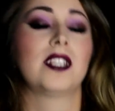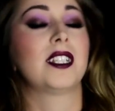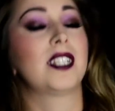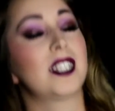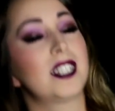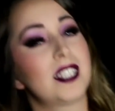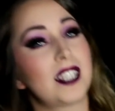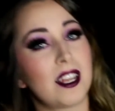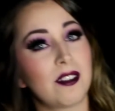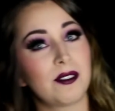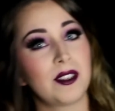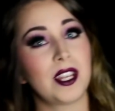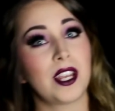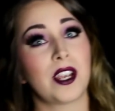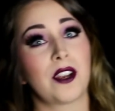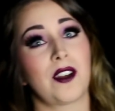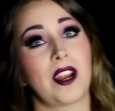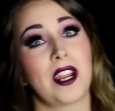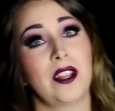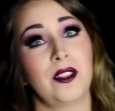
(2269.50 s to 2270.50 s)
This is definitely
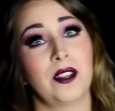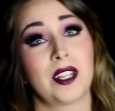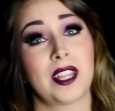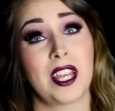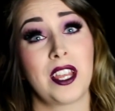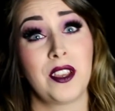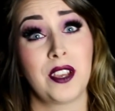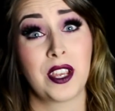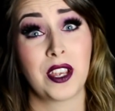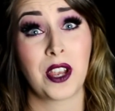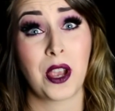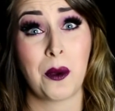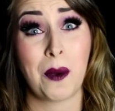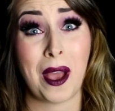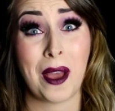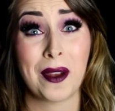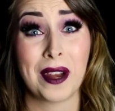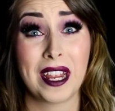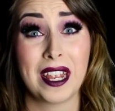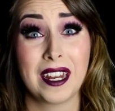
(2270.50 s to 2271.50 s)
a great look that you can go
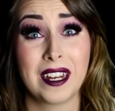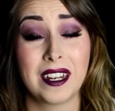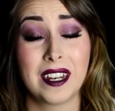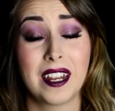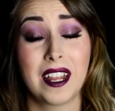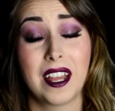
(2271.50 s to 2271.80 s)
out in.